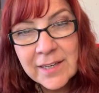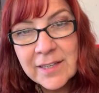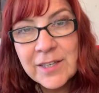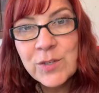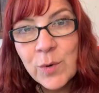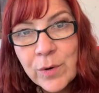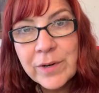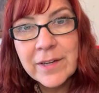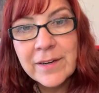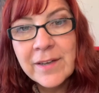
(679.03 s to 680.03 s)
toward
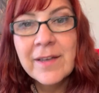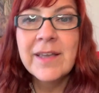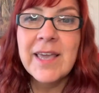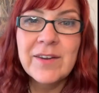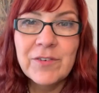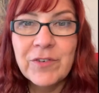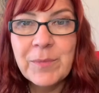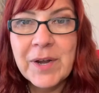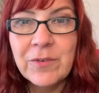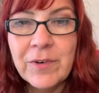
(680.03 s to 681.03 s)
it. Can't even read
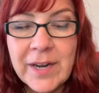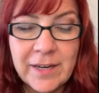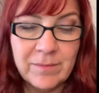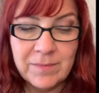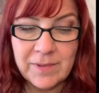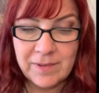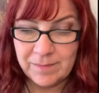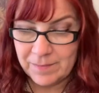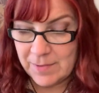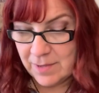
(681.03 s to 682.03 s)
my own writing.
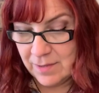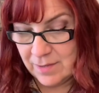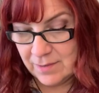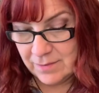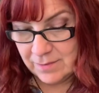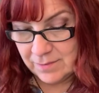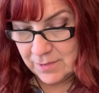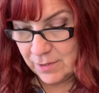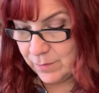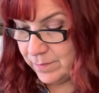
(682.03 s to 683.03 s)

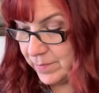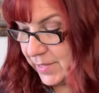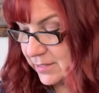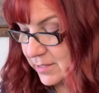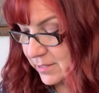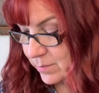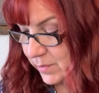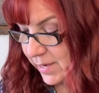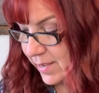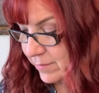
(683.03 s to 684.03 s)
So that's
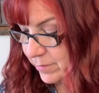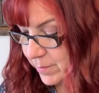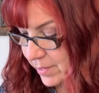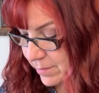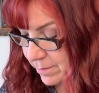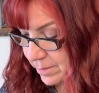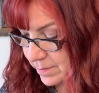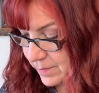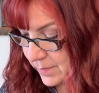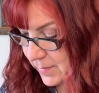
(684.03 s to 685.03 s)
what I had from him,
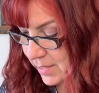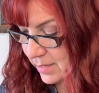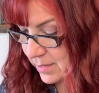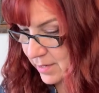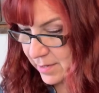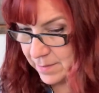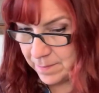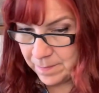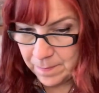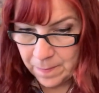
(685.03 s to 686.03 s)

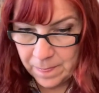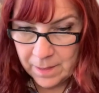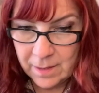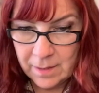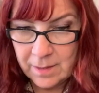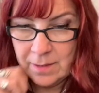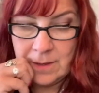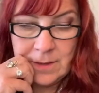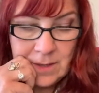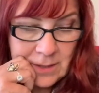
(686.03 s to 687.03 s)
and
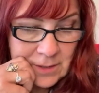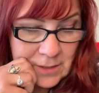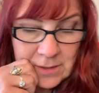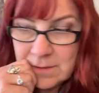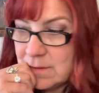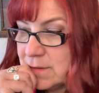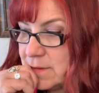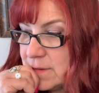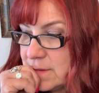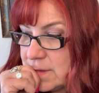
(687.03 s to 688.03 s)
it's
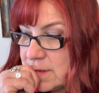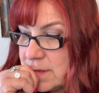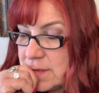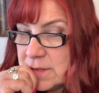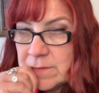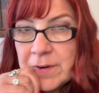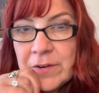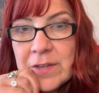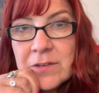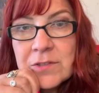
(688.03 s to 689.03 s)

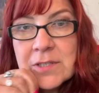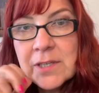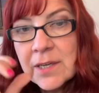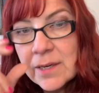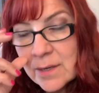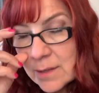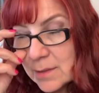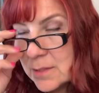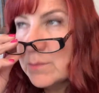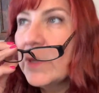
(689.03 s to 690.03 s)
very interesting
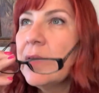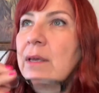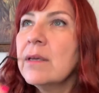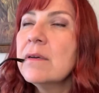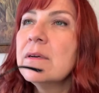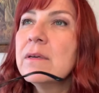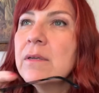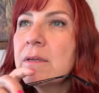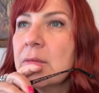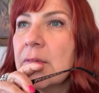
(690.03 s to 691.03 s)
to me
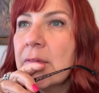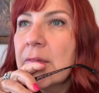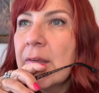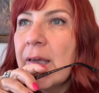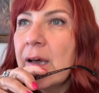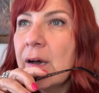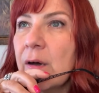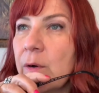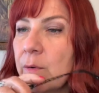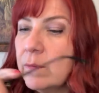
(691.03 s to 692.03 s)

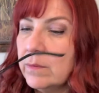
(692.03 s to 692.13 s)
how